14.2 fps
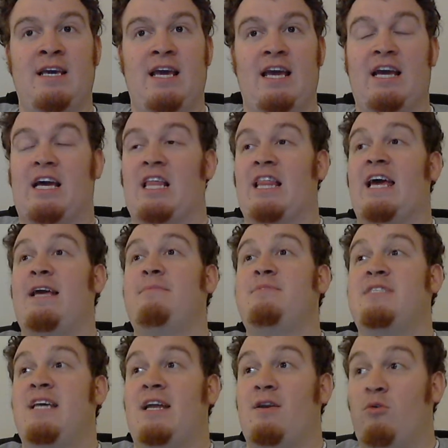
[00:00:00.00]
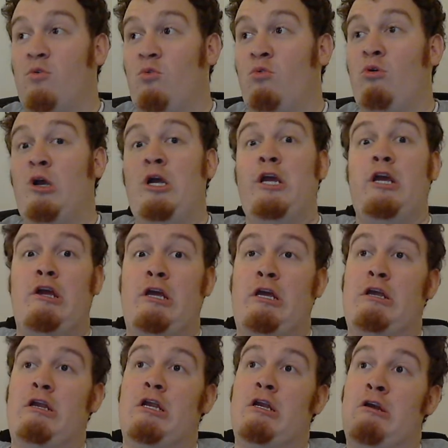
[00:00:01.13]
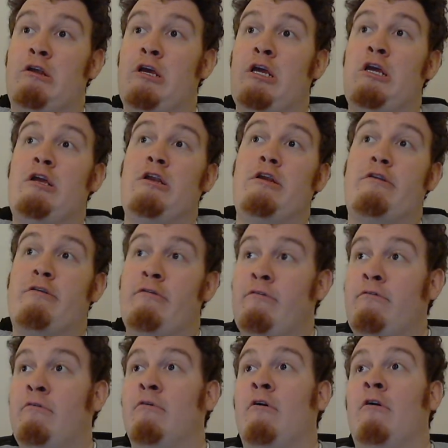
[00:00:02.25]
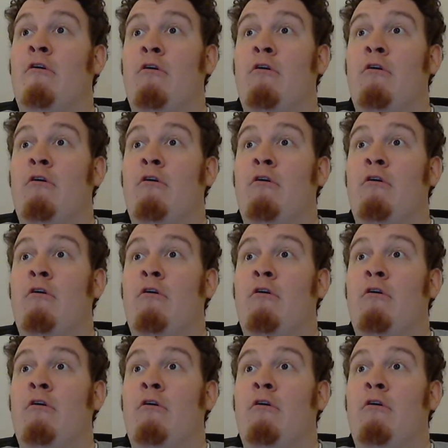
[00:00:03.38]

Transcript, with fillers: and claims that we need to